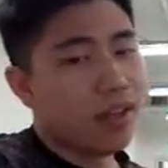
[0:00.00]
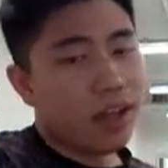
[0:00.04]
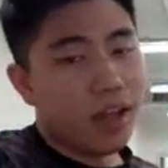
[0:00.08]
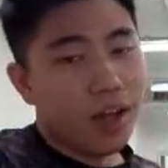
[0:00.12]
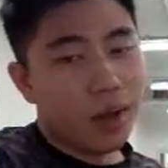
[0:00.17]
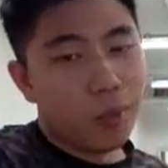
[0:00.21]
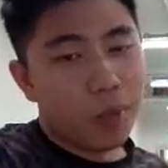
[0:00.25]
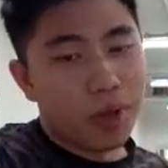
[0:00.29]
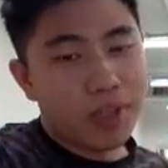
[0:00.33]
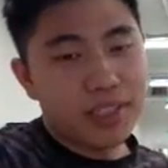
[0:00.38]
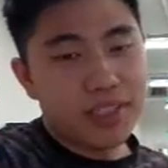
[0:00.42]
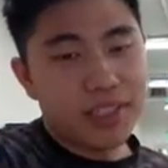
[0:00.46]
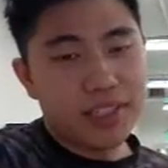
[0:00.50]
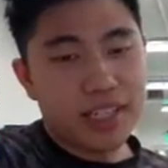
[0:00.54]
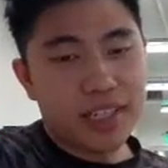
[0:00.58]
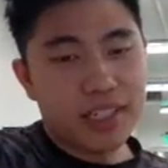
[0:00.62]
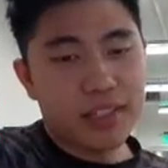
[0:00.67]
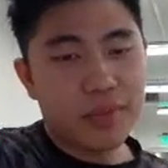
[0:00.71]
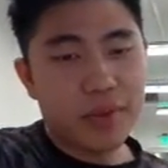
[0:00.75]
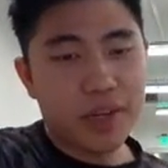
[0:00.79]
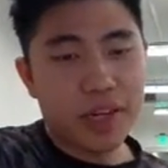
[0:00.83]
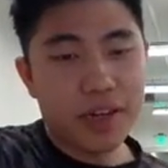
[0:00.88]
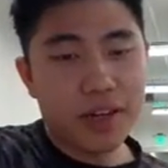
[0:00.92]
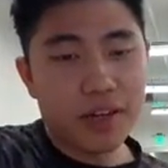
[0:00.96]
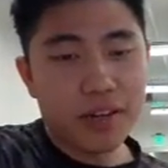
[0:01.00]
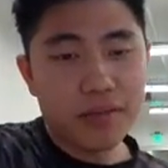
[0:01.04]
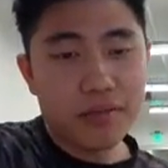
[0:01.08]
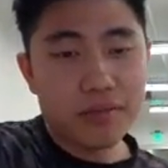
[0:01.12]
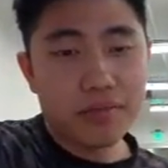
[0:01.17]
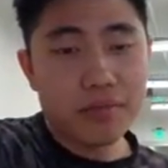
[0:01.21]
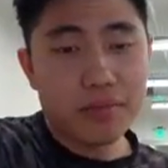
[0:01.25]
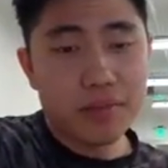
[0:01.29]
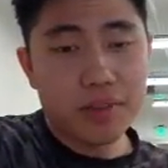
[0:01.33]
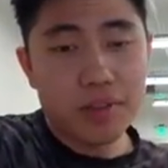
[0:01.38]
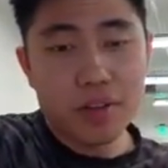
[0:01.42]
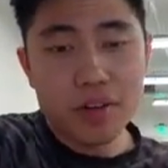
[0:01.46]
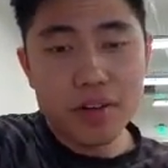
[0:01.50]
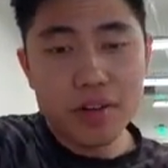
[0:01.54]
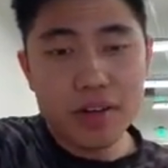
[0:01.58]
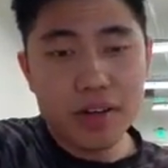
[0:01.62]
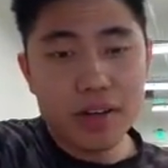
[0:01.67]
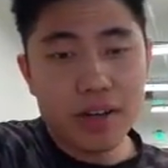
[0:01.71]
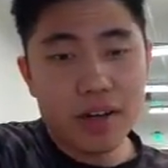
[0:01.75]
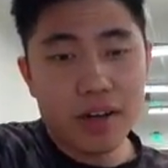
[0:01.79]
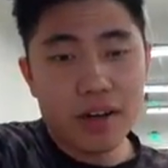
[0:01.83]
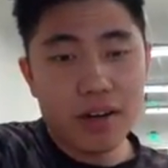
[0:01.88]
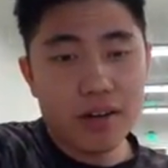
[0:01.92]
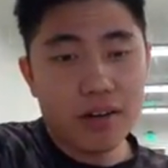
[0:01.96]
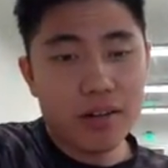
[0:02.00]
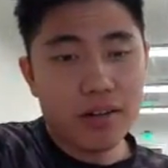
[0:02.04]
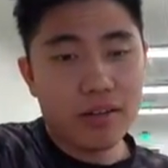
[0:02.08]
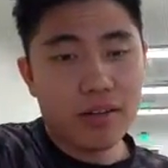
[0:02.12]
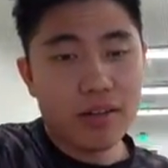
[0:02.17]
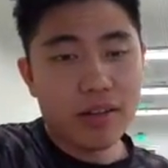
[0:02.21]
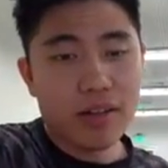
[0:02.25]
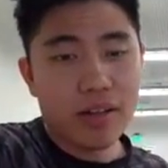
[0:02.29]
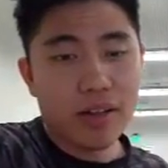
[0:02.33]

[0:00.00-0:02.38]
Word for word: Um, what's the next video? You know what? I don't know.